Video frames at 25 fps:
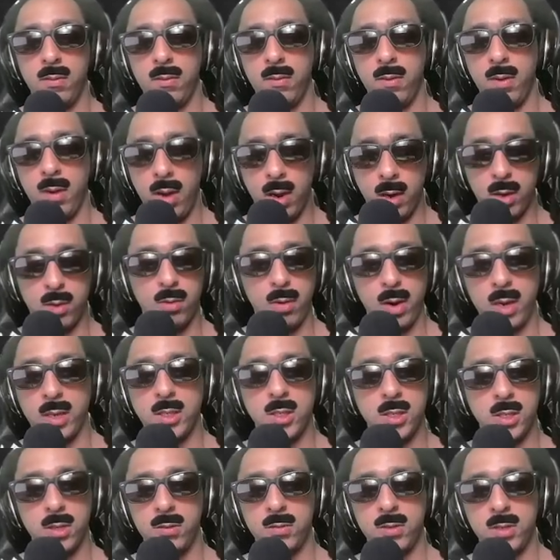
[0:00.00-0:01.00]

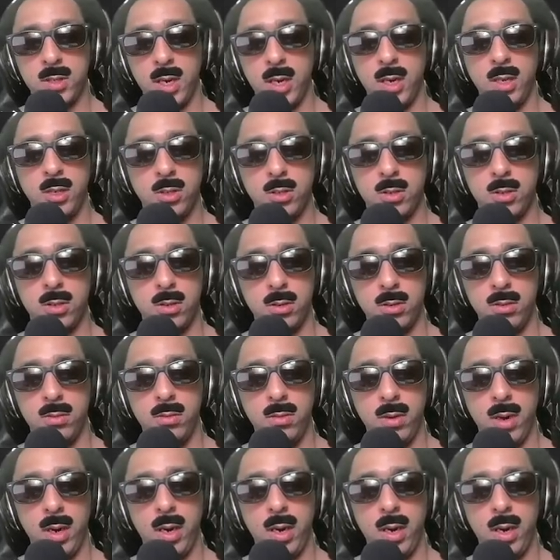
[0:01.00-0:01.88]
aggressive stage 2,